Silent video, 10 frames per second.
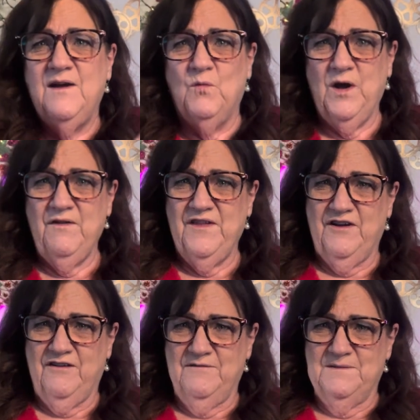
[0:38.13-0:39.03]
where
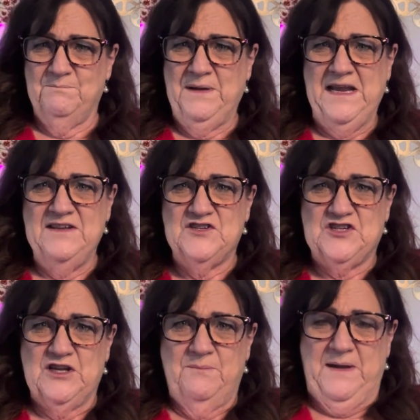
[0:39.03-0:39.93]
their beads
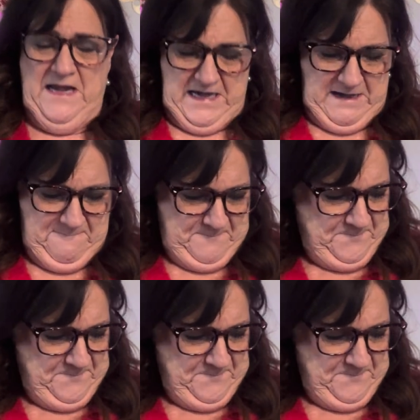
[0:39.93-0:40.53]
should be.